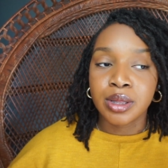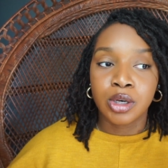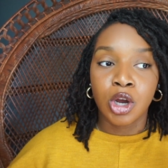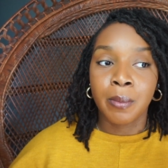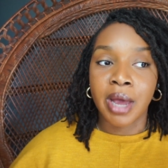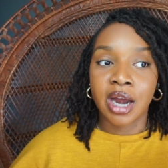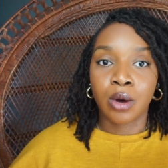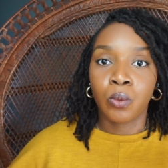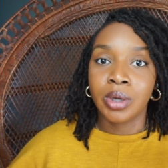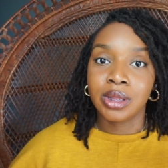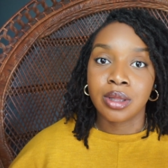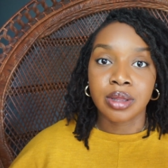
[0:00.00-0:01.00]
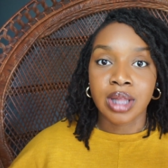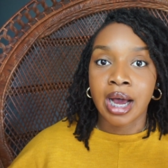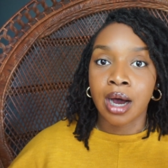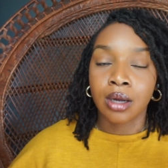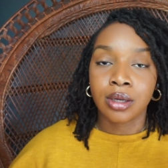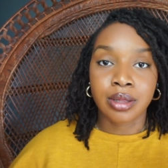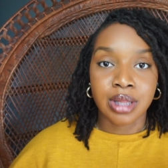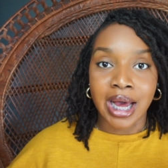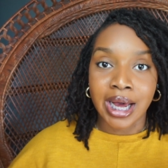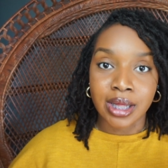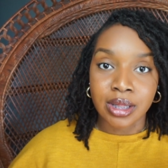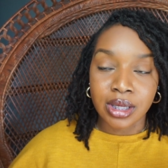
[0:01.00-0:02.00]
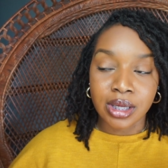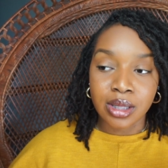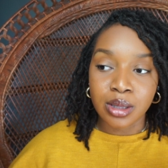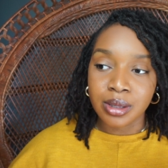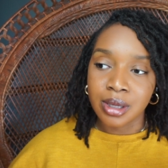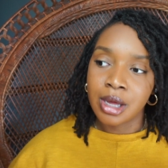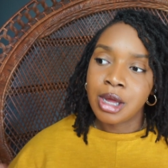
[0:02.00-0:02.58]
no matter what the style or size is.